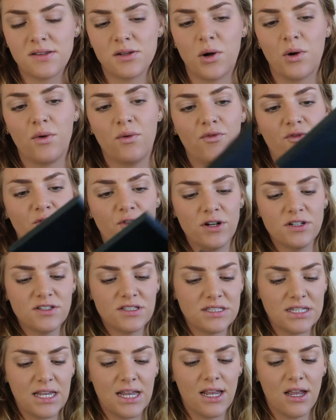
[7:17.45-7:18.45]
So
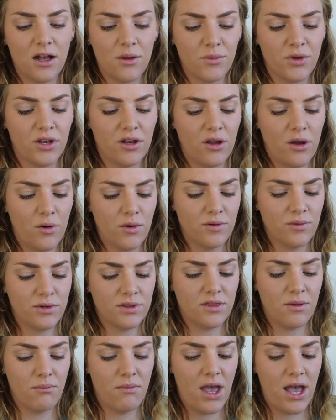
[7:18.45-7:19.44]
firstly, I'm gonna go in
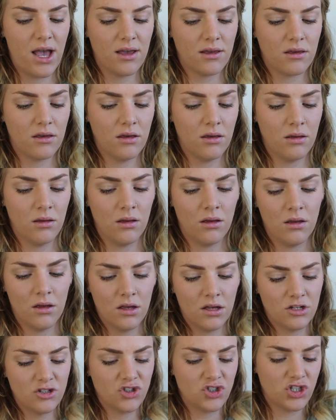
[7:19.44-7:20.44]
with the MAC
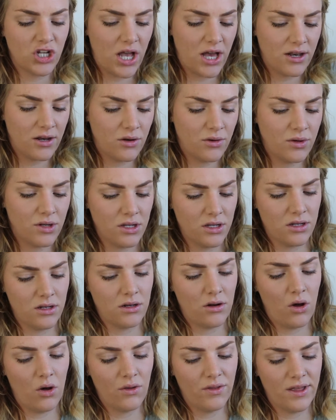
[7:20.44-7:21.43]
shadow in
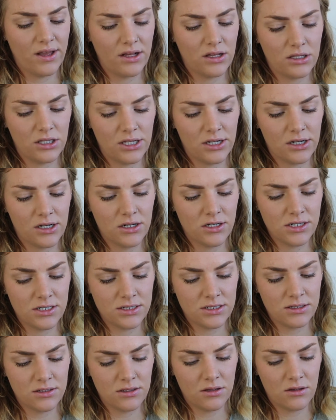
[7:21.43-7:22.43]
All That Glitters.